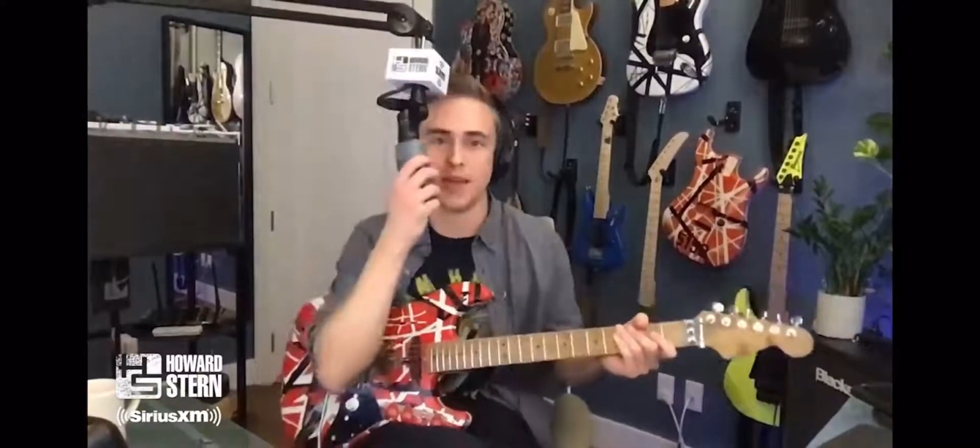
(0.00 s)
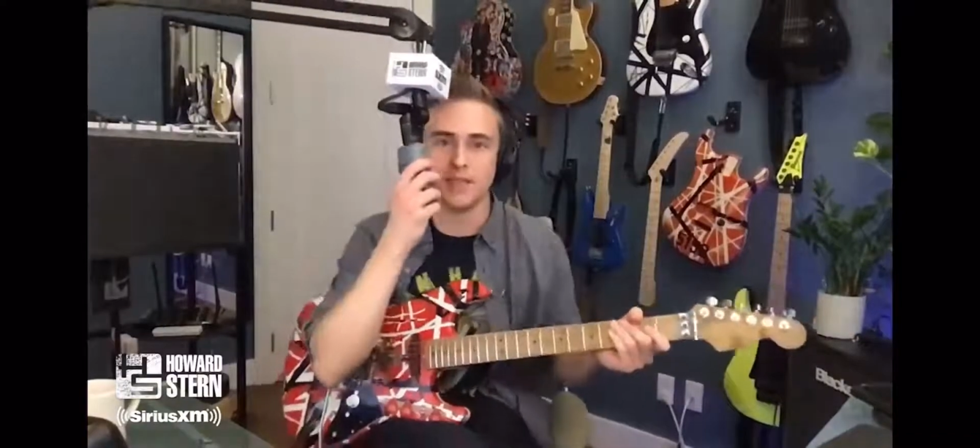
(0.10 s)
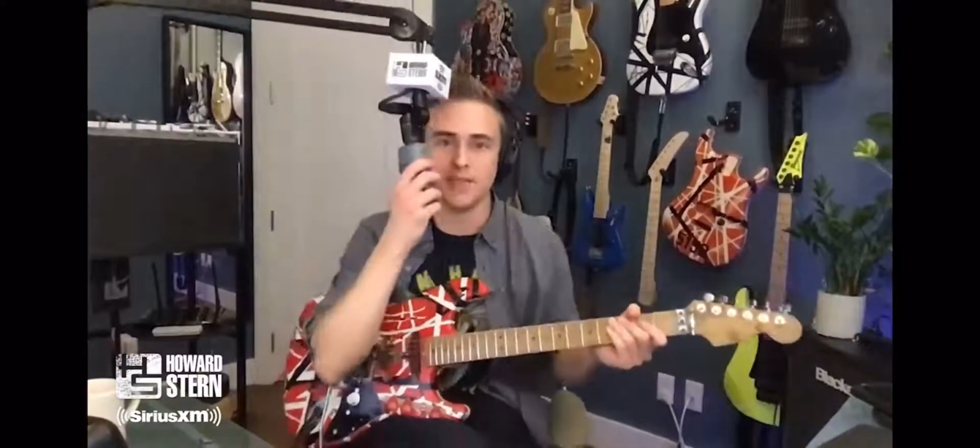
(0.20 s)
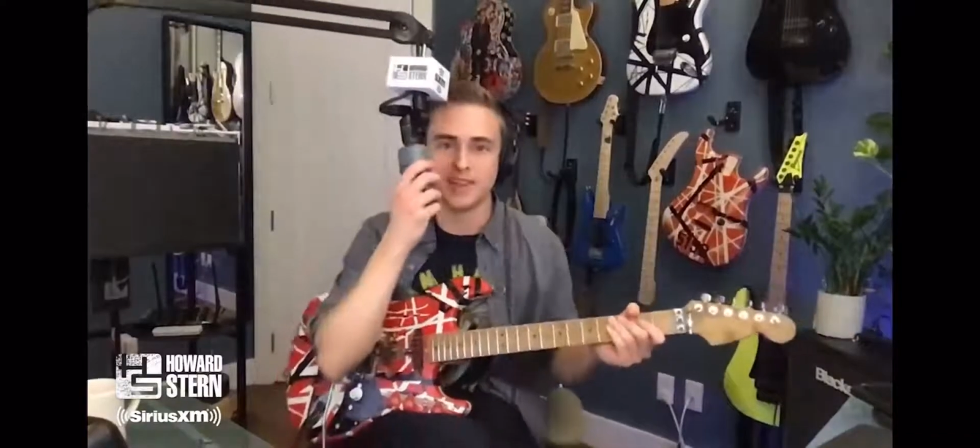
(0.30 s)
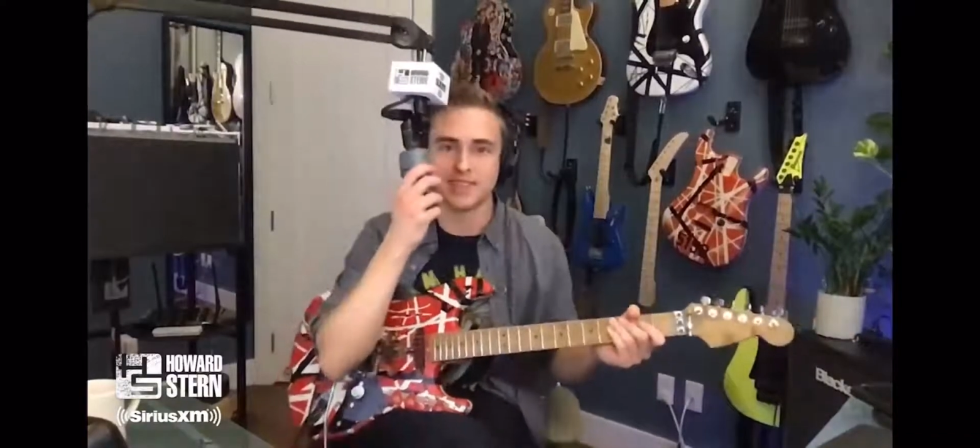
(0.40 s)

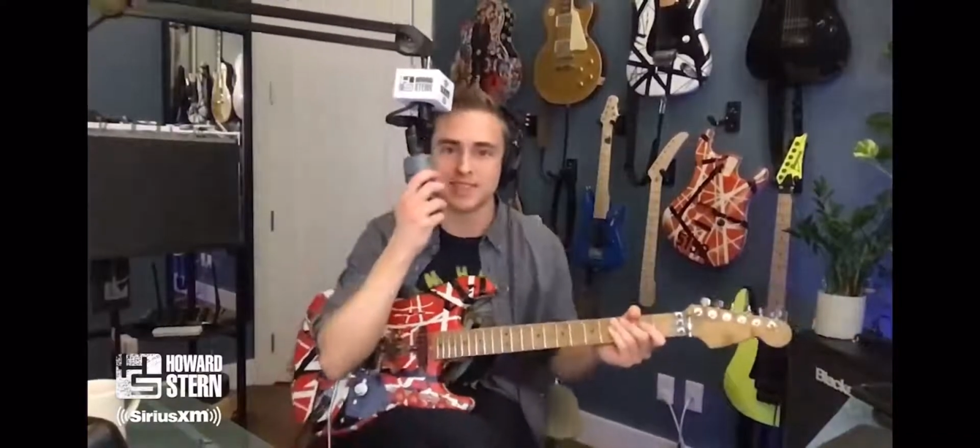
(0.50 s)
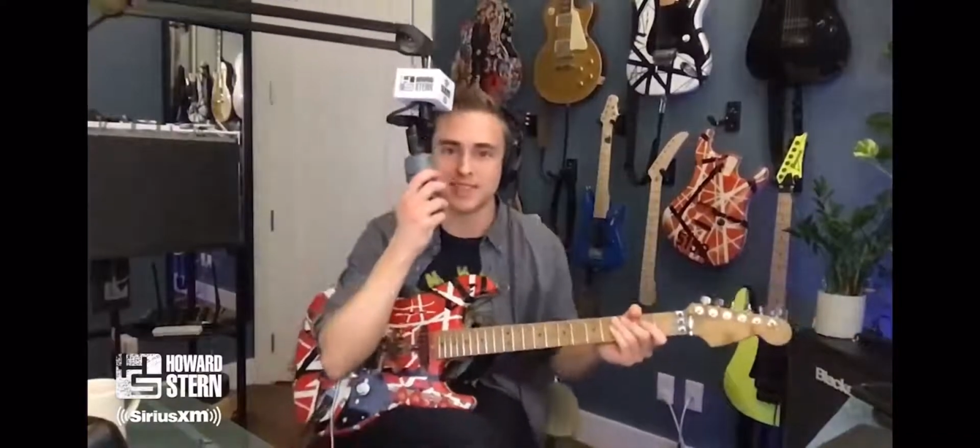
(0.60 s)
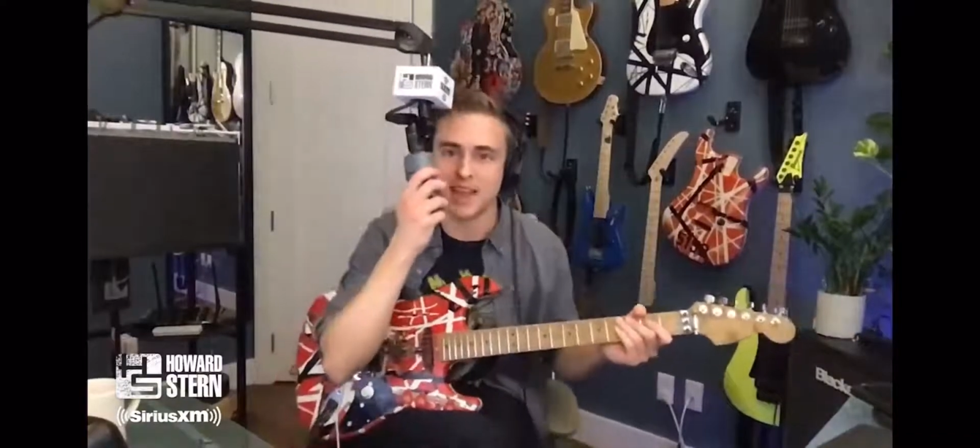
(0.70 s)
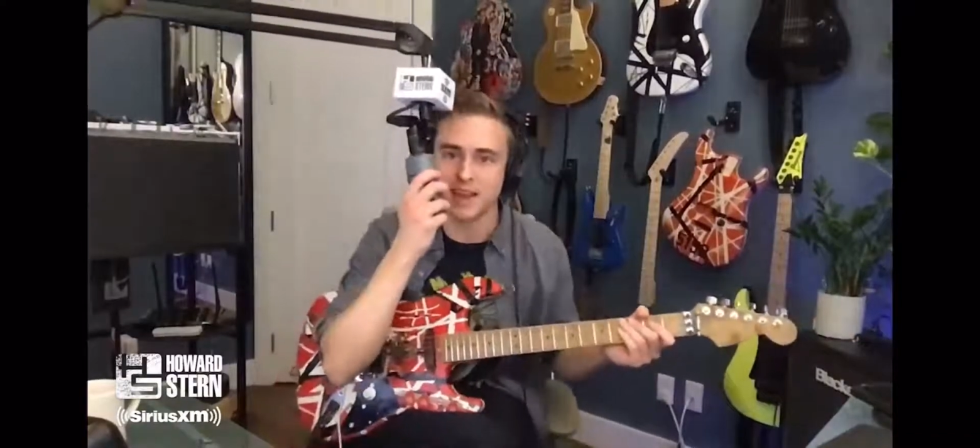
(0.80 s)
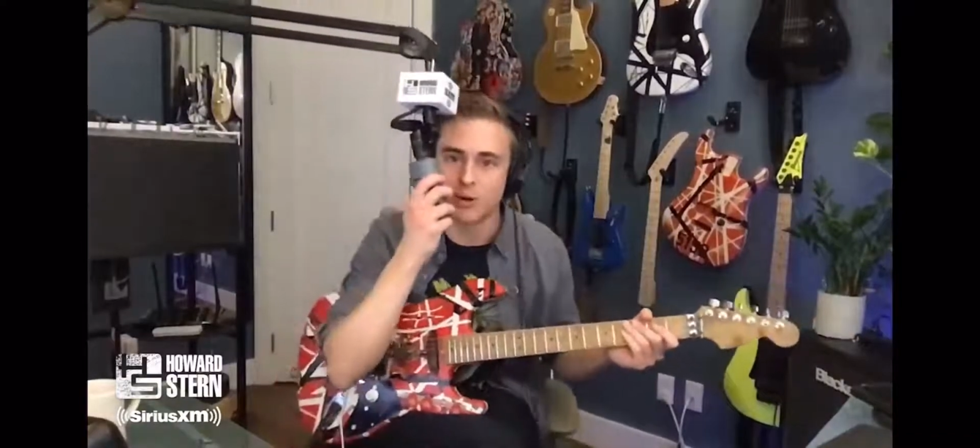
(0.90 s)
and then he's got
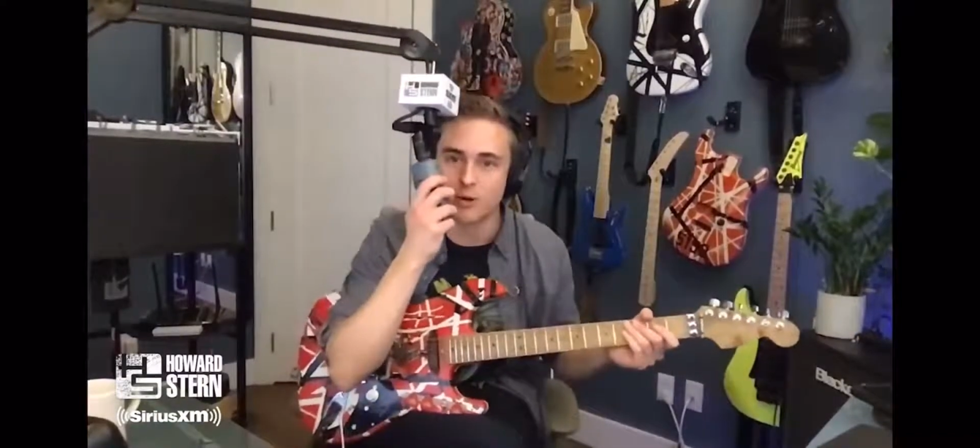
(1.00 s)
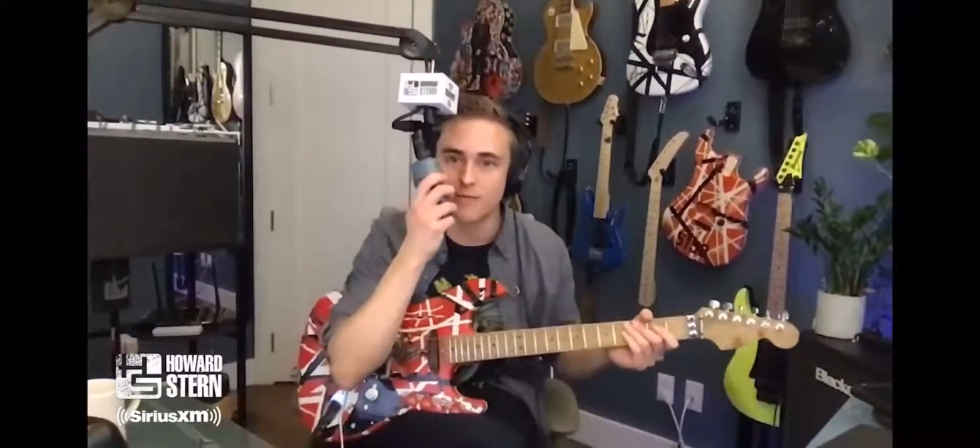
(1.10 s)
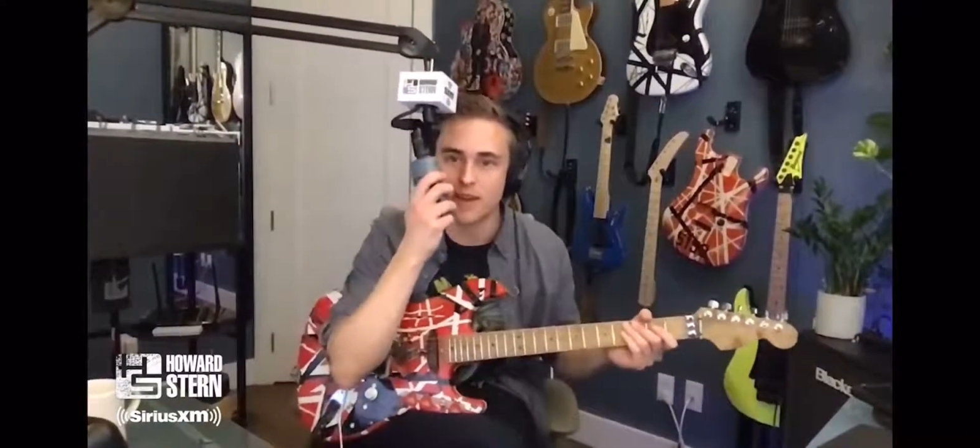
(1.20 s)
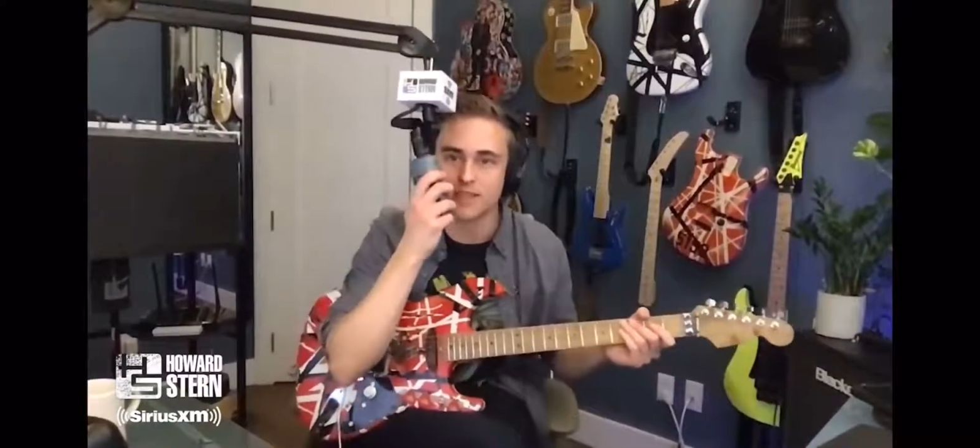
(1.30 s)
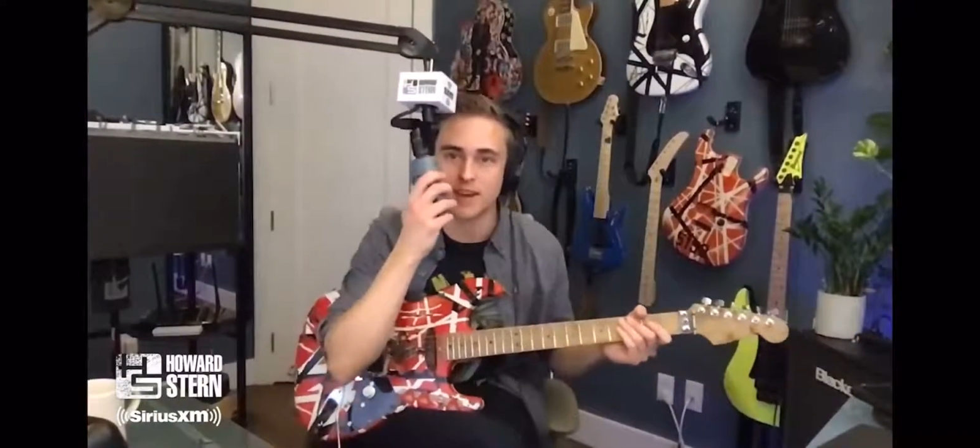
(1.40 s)
this echo
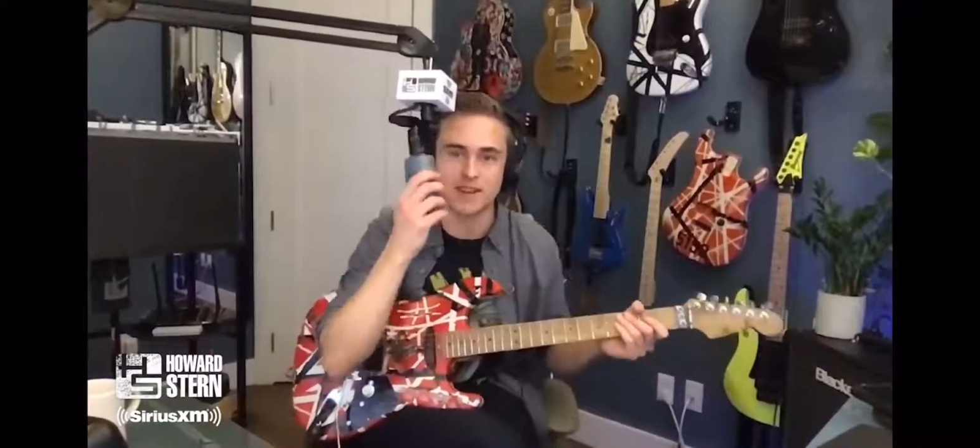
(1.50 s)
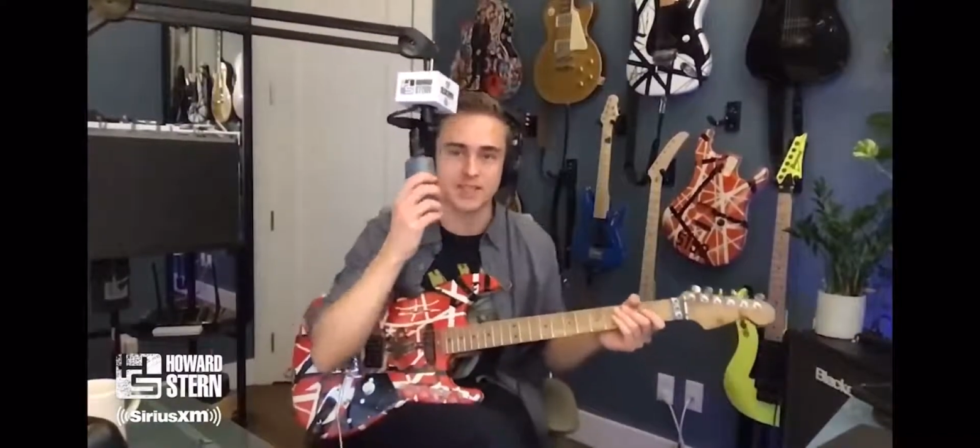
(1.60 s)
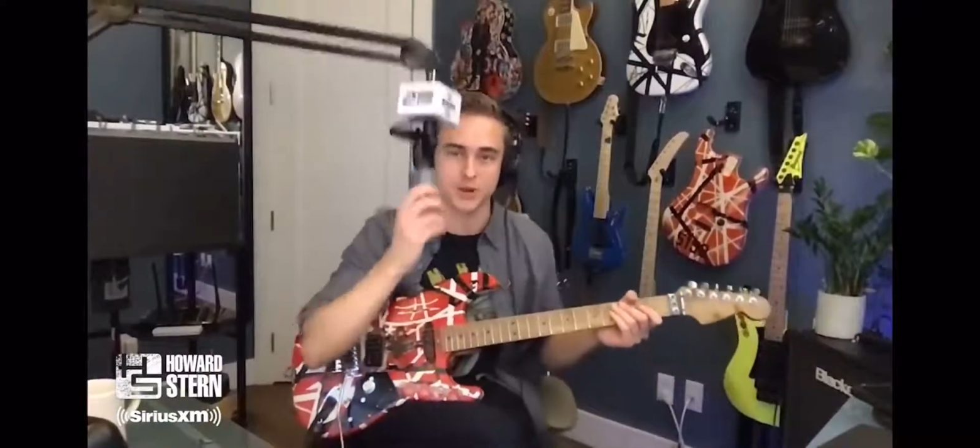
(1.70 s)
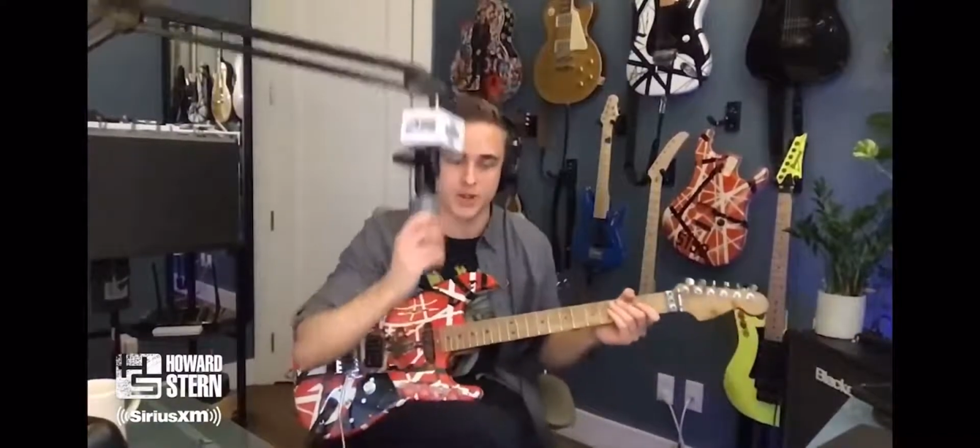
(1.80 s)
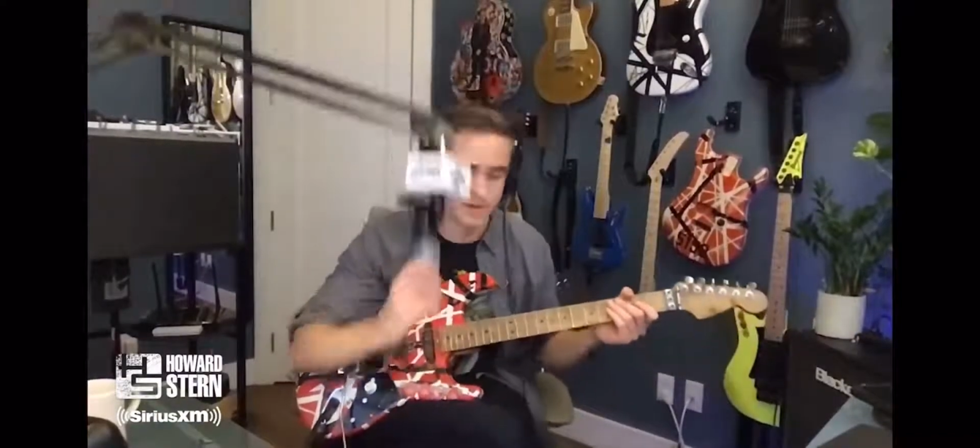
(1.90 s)
effect on it.
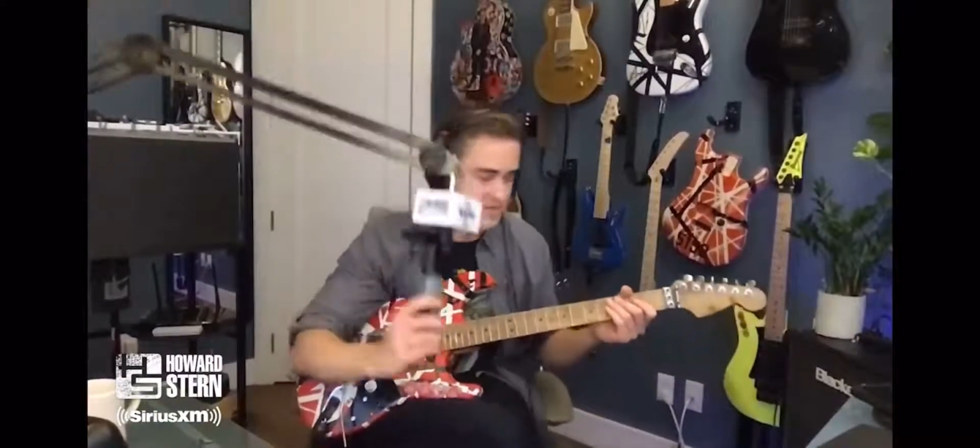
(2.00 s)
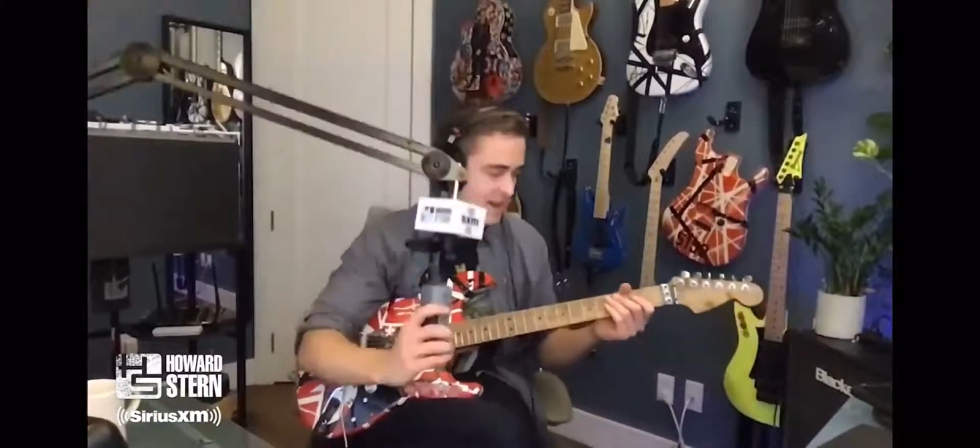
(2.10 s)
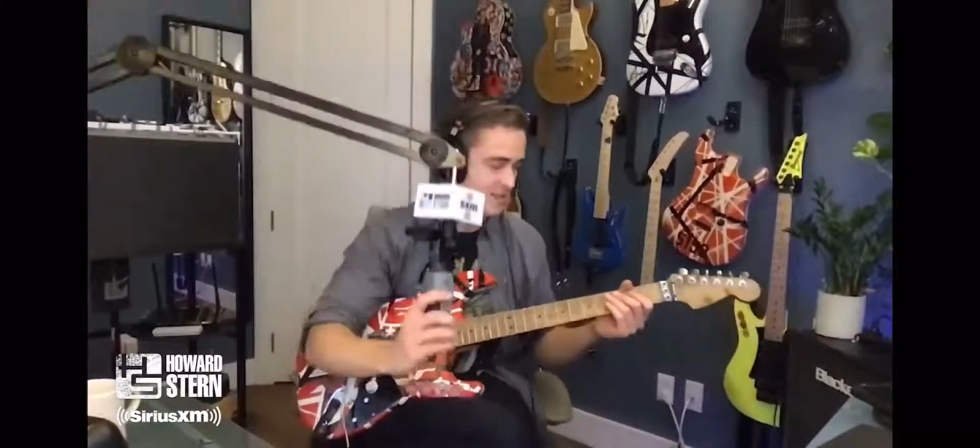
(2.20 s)
So it comes out